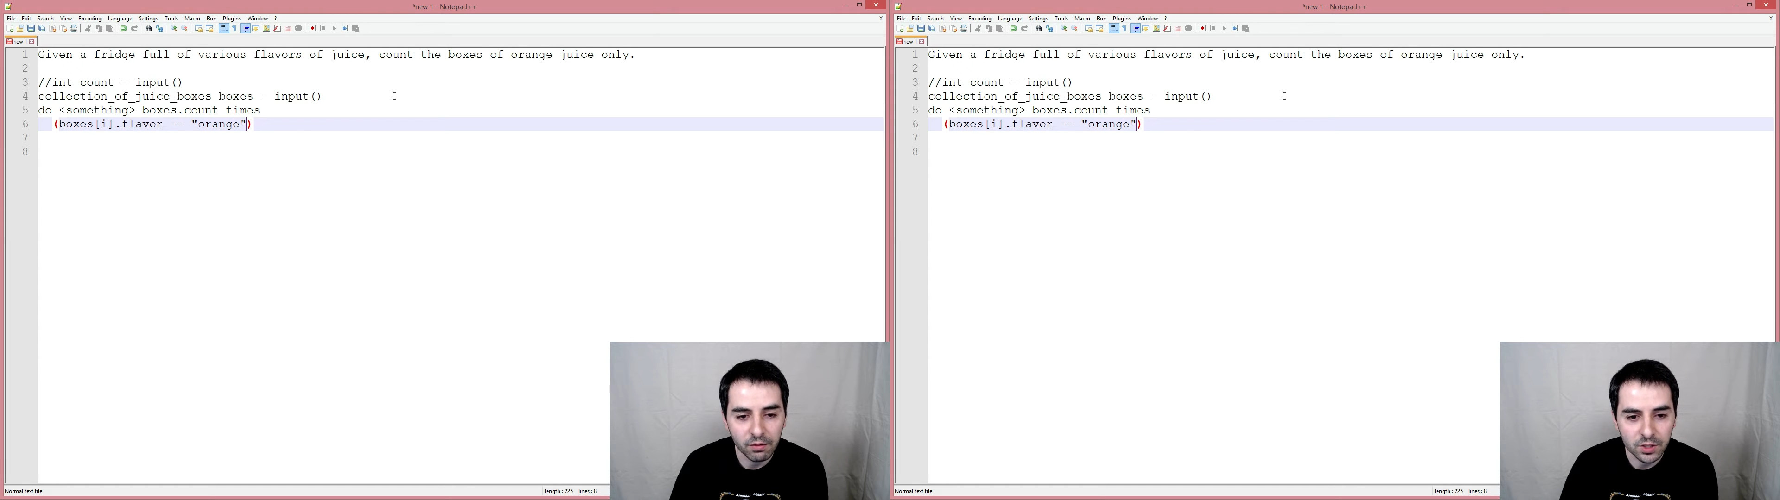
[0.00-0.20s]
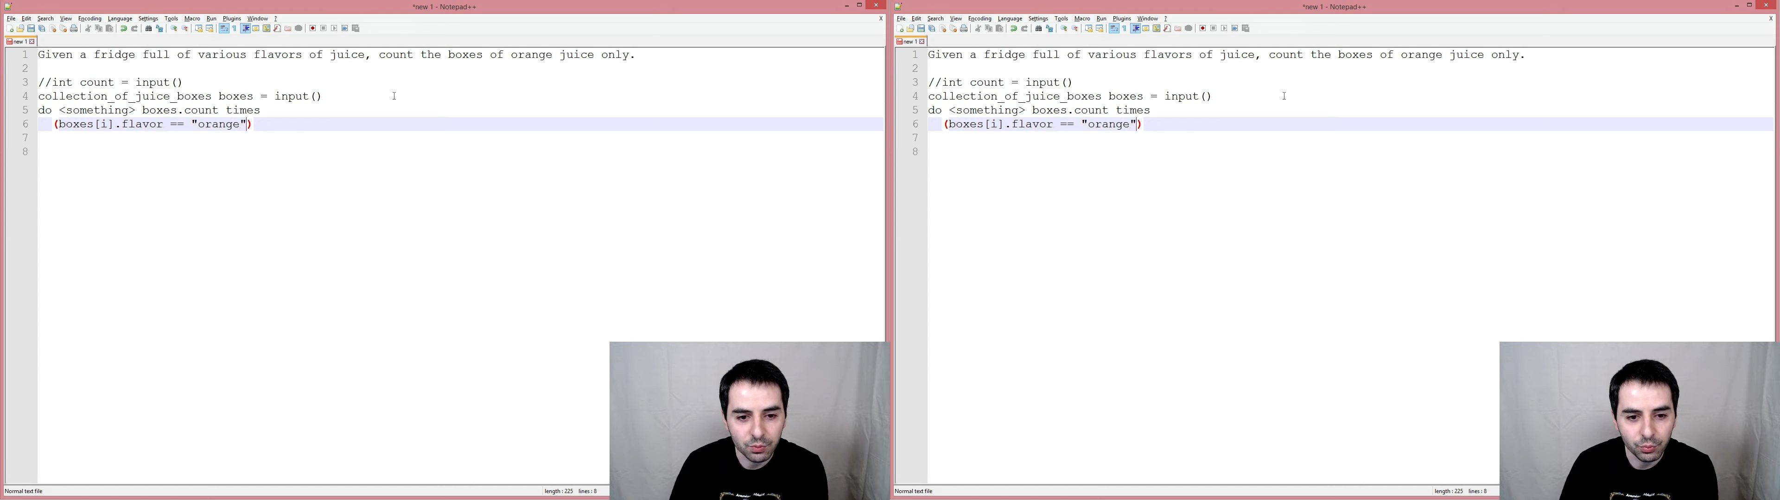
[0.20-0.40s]

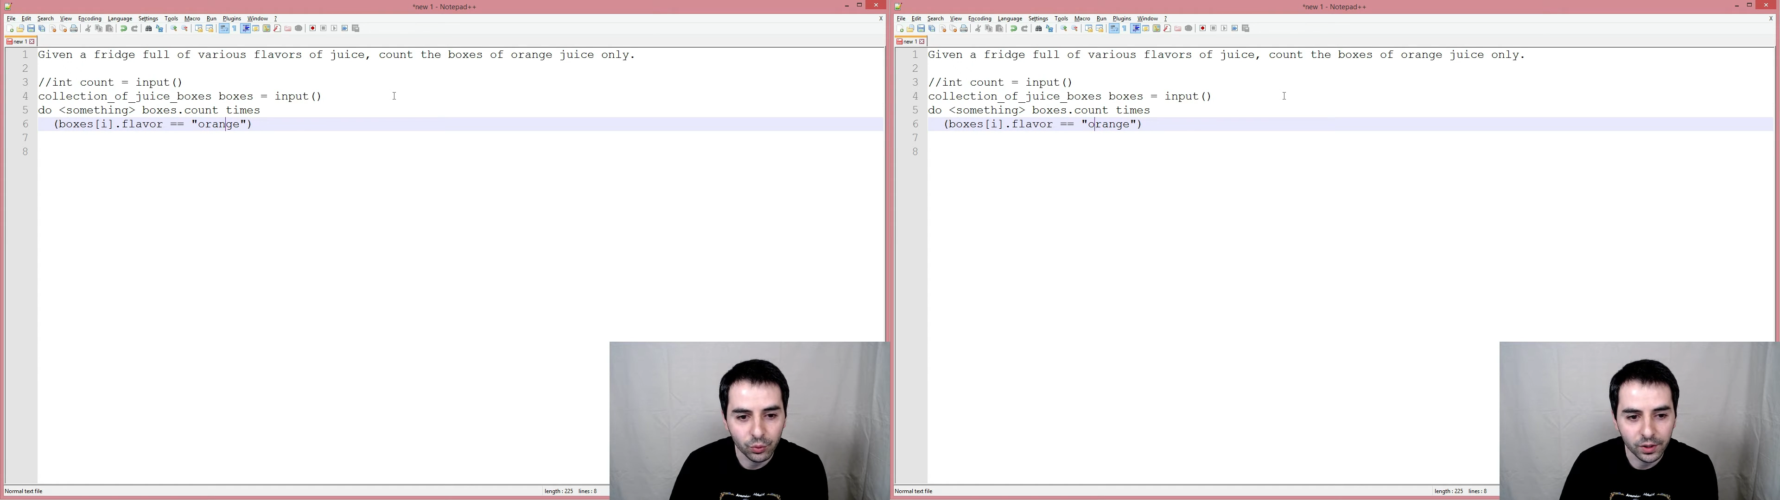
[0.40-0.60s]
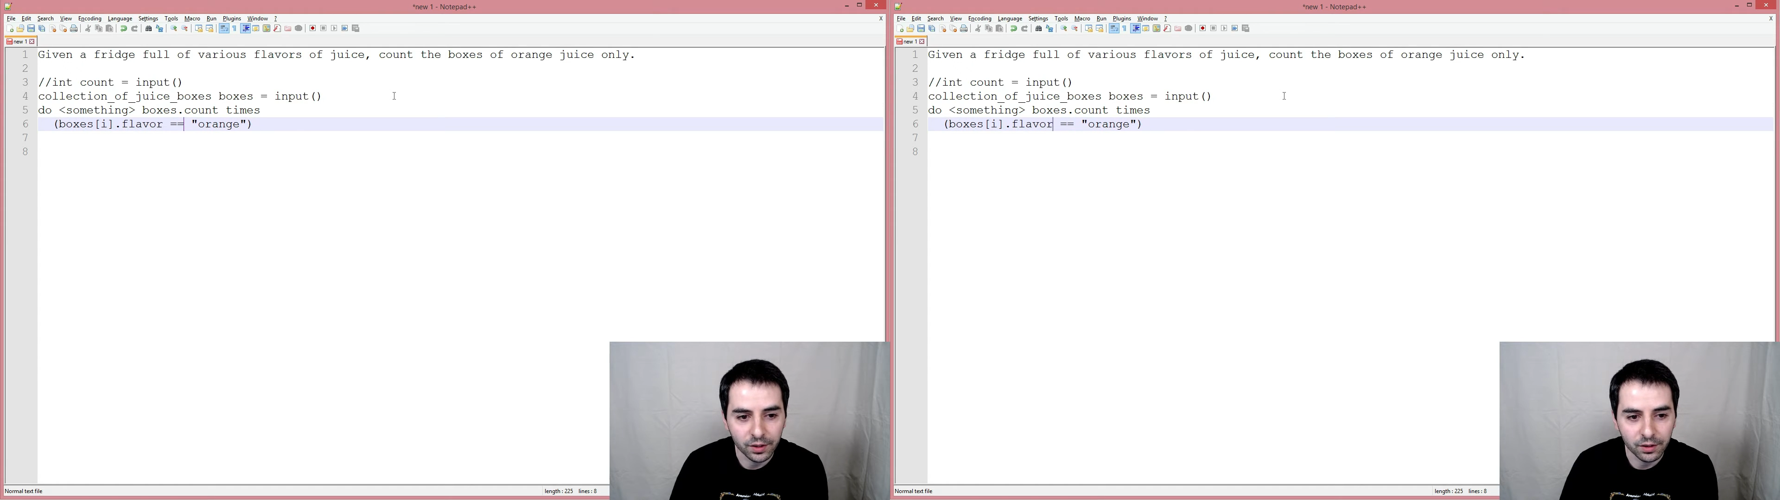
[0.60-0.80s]
this
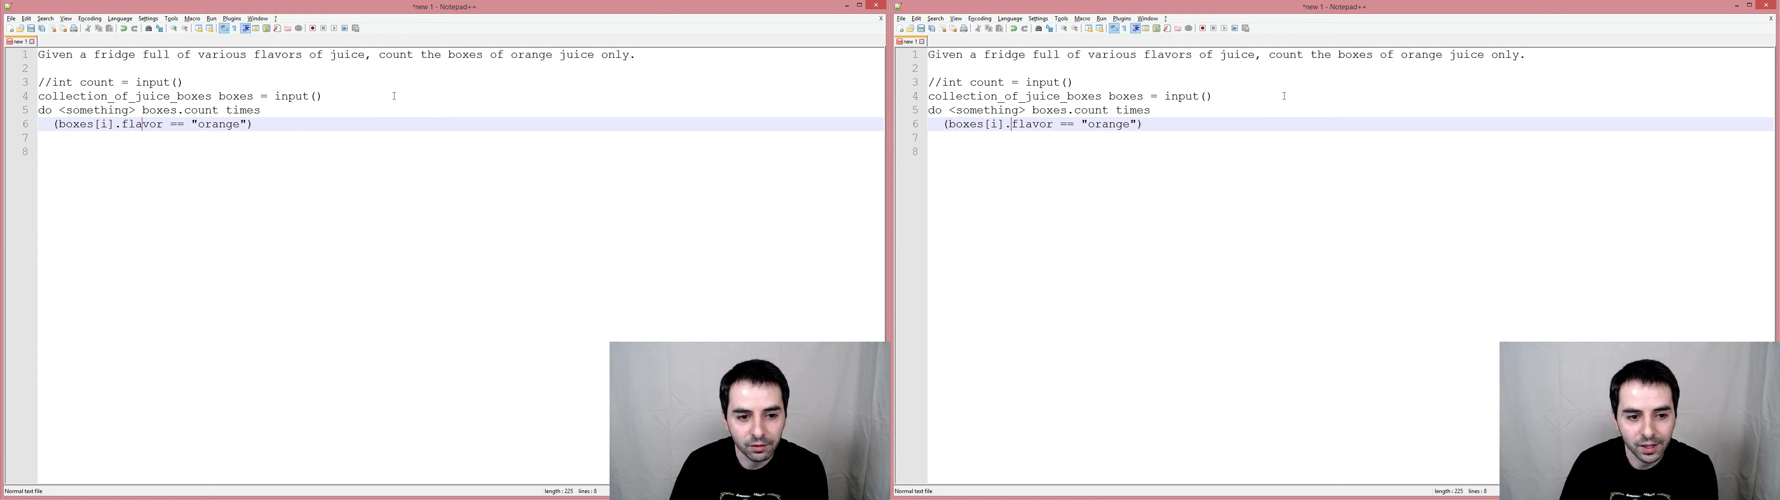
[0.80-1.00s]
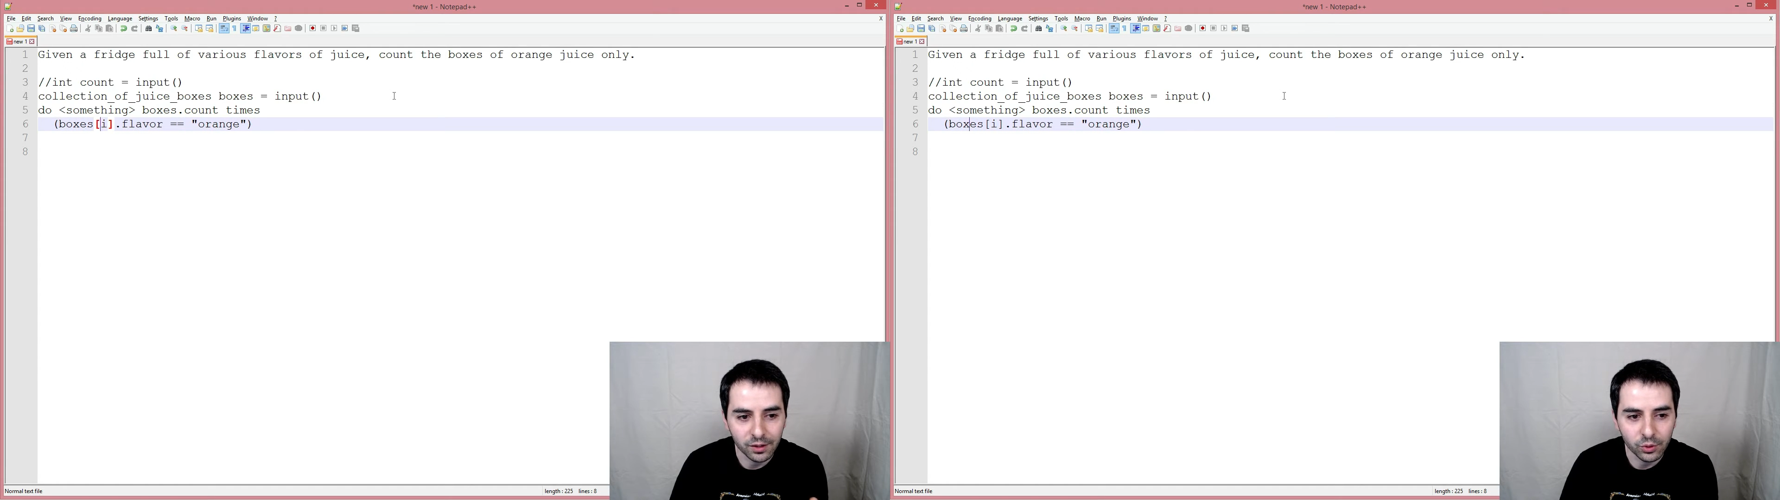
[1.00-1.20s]
boolean
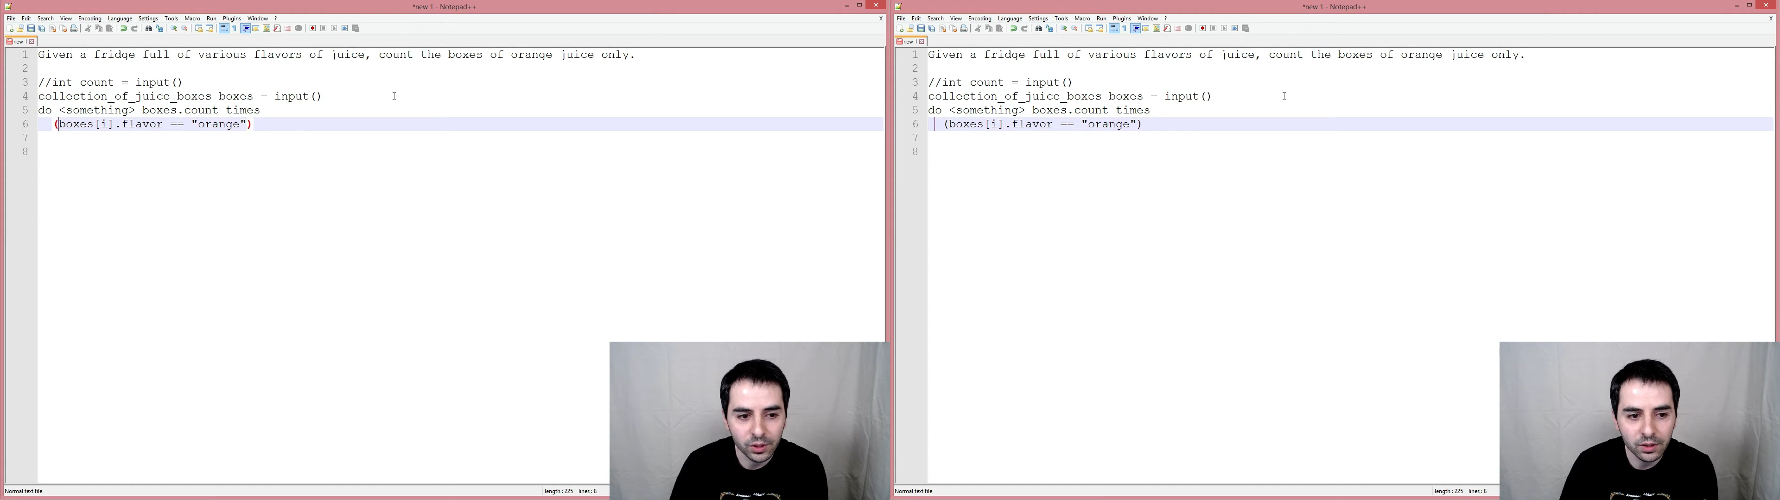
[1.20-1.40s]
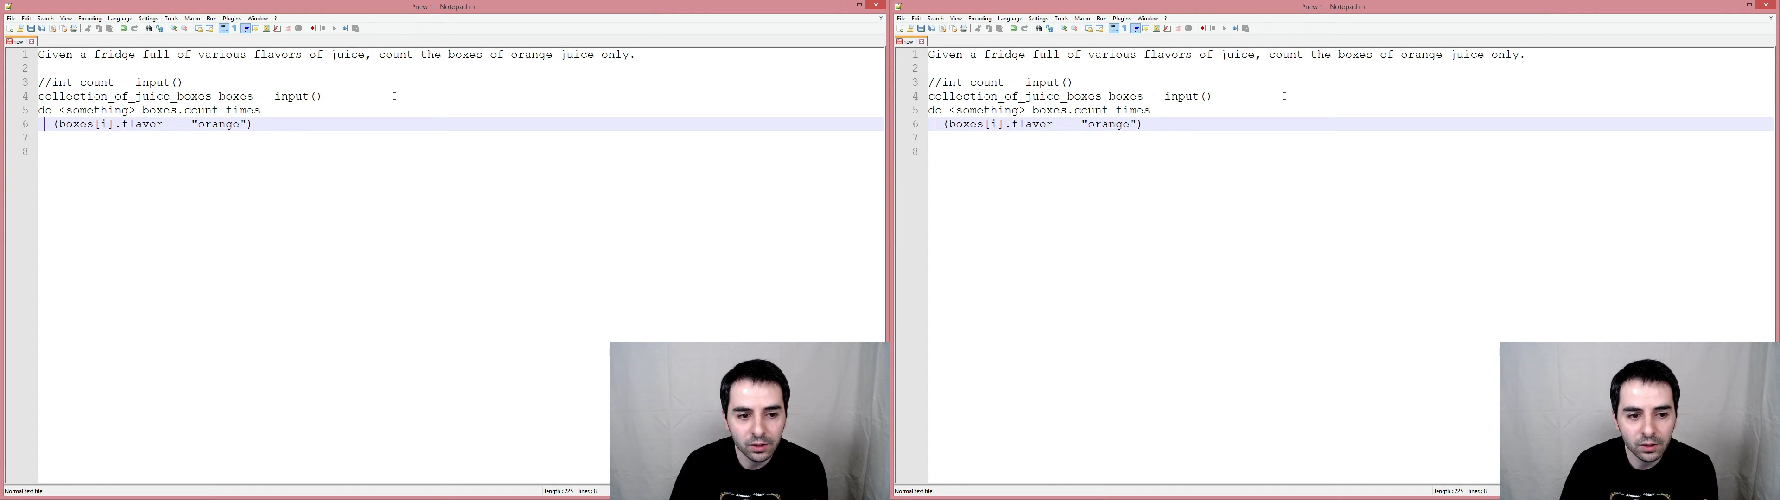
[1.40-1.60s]

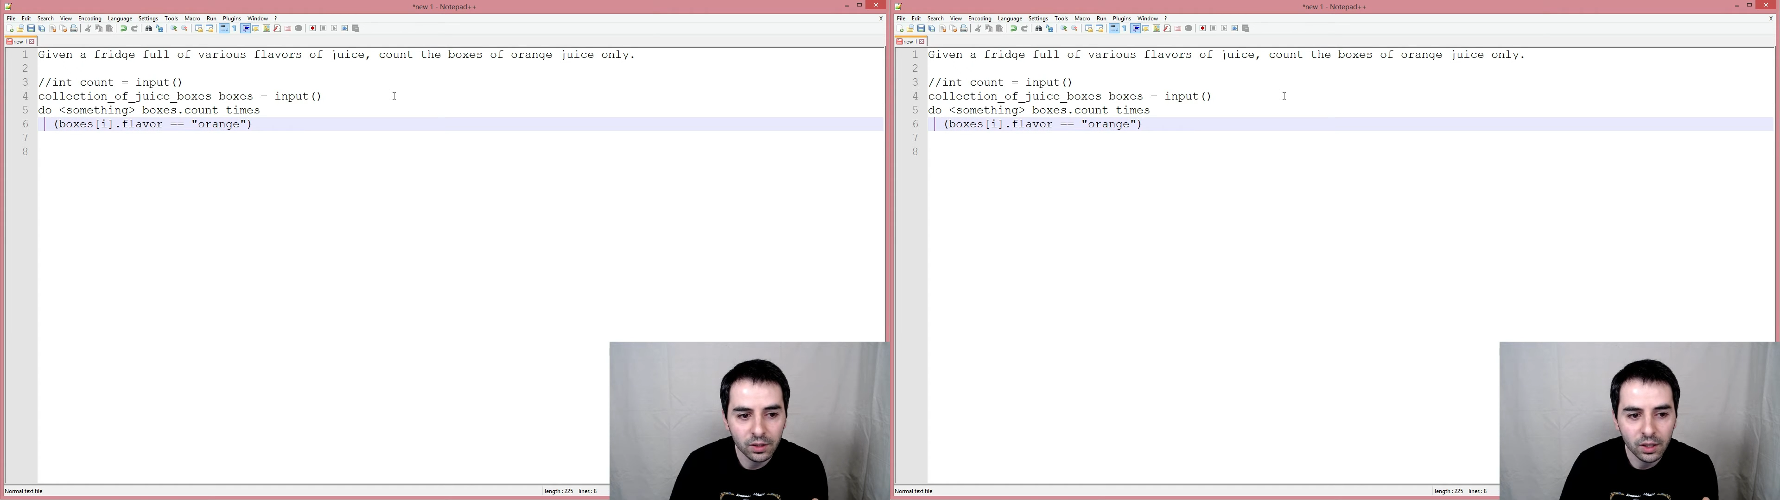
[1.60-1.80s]
evaluated,